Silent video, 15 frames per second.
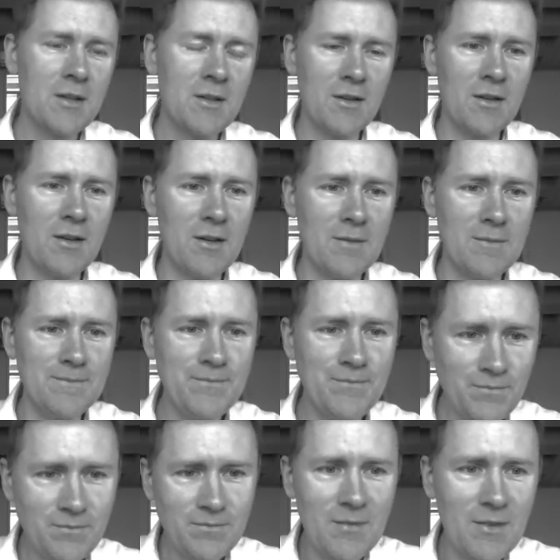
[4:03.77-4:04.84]
um,
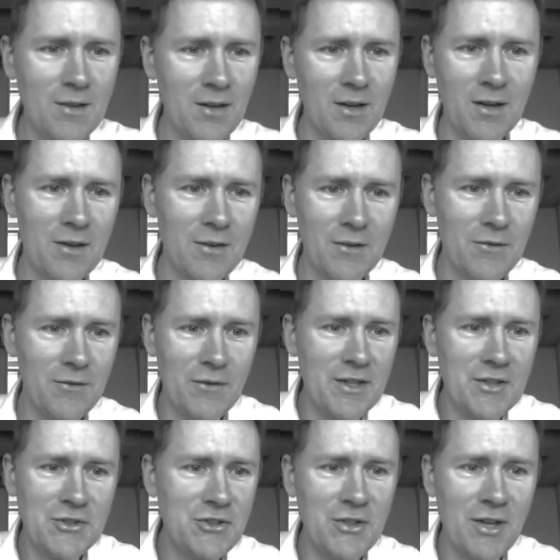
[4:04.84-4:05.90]
uh,
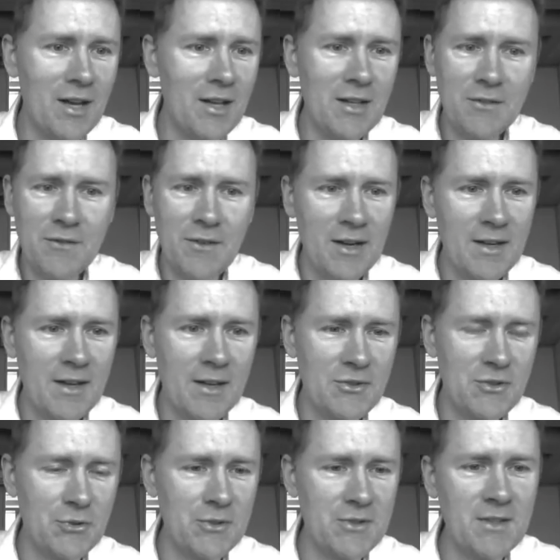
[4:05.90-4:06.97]
French aller faire quelque
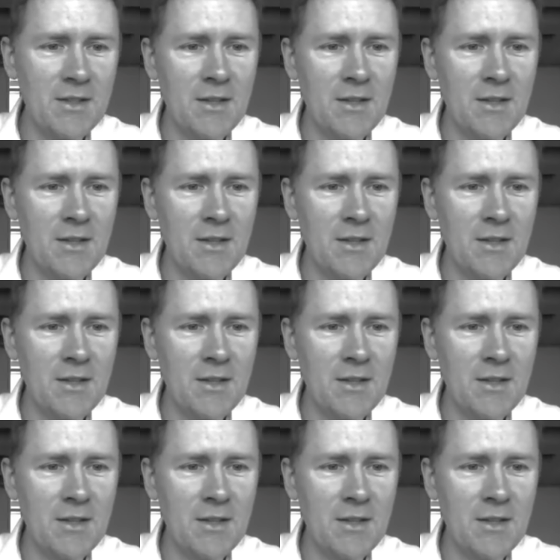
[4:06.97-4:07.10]
chose.